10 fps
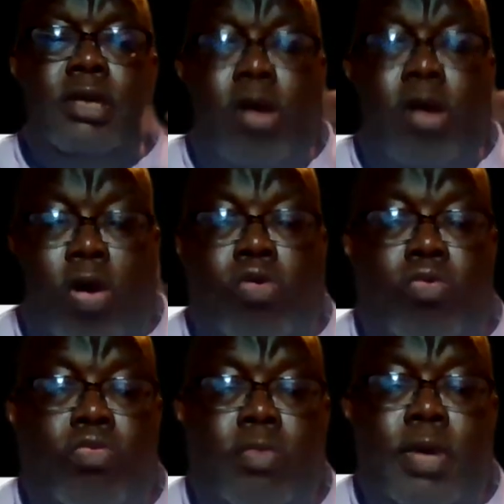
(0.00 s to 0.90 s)
to
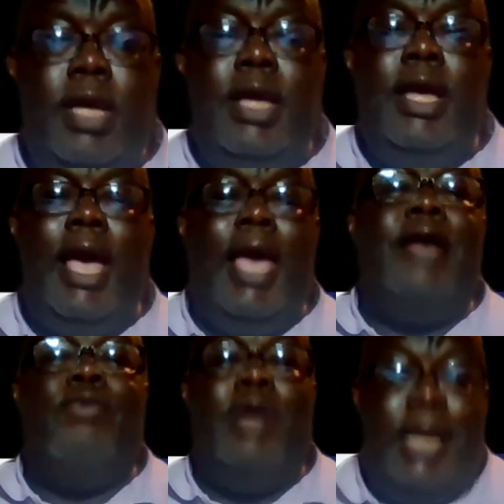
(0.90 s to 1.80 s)
go
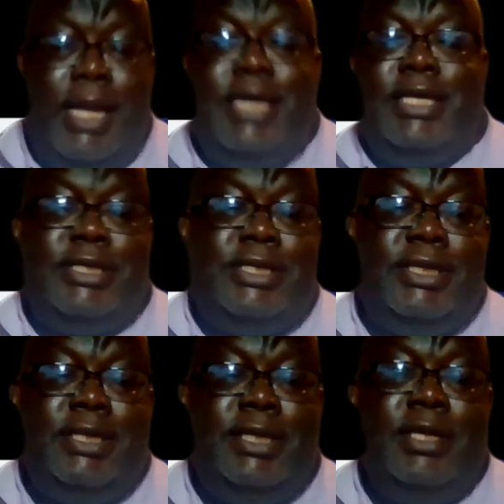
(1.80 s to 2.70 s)
and
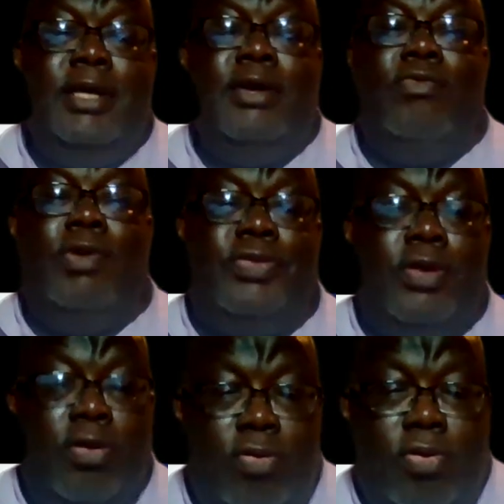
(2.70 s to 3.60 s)
release
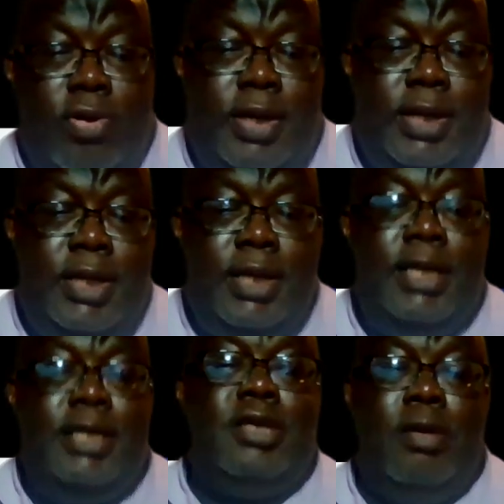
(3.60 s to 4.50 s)
what the Lord
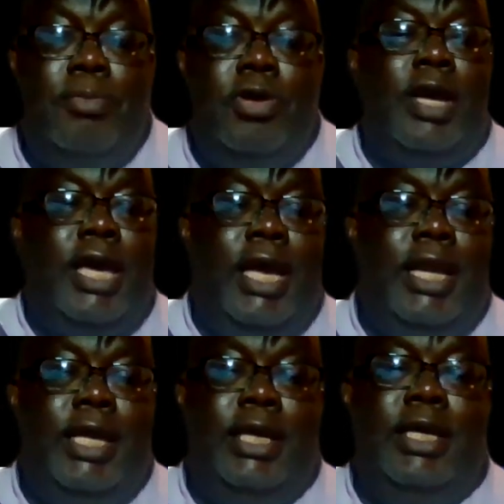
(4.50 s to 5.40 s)
is
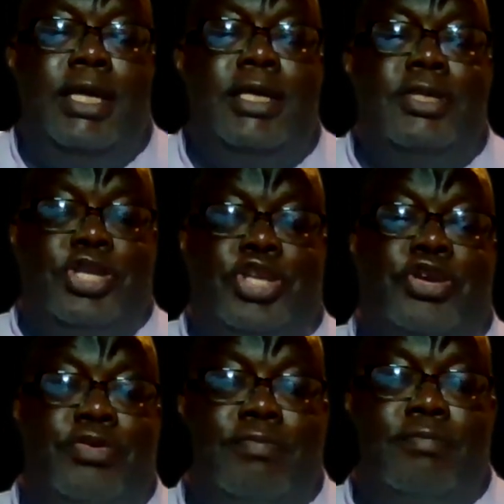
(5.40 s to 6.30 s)
communicating to
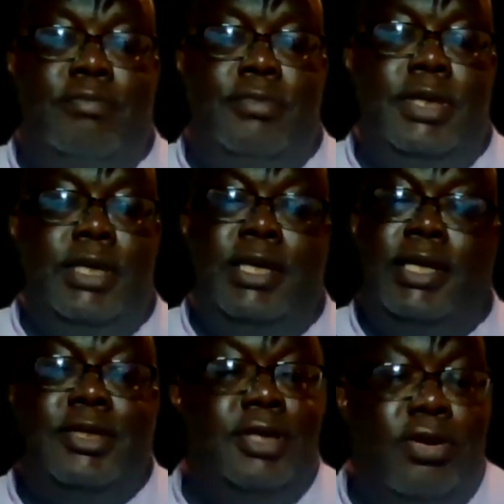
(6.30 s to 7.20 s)
you.
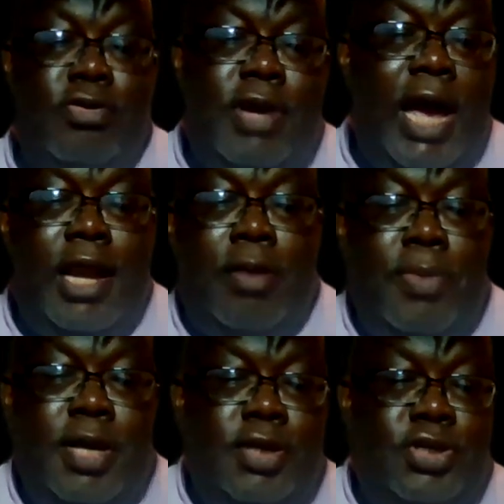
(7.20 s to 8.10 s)
It's a new kind
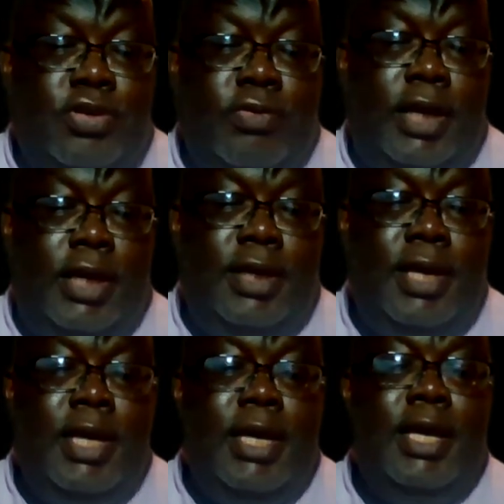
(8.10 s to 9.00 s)
of ministry.
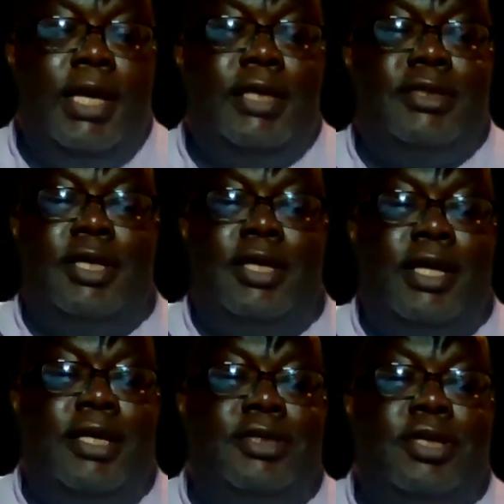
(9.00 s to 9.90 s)
It's a
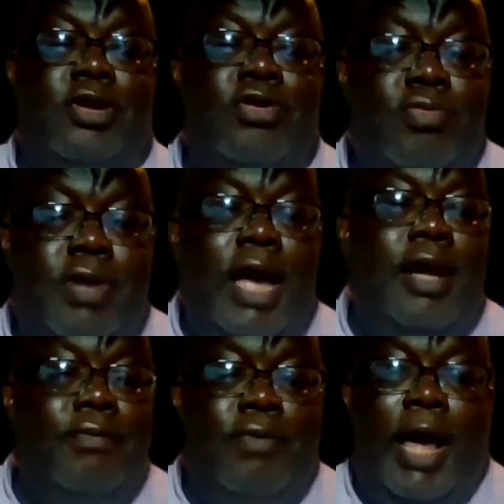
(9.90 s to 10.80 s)
it's a new
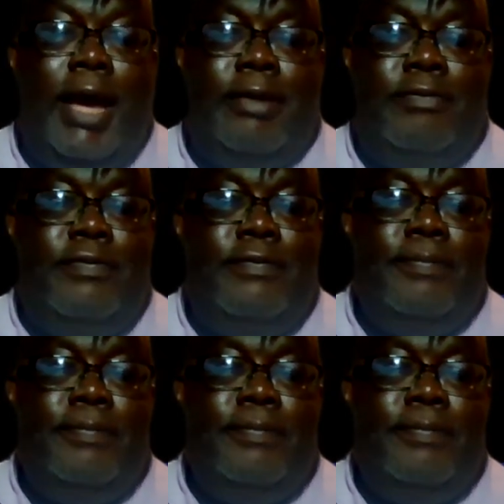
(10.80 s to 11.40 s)
kind of life.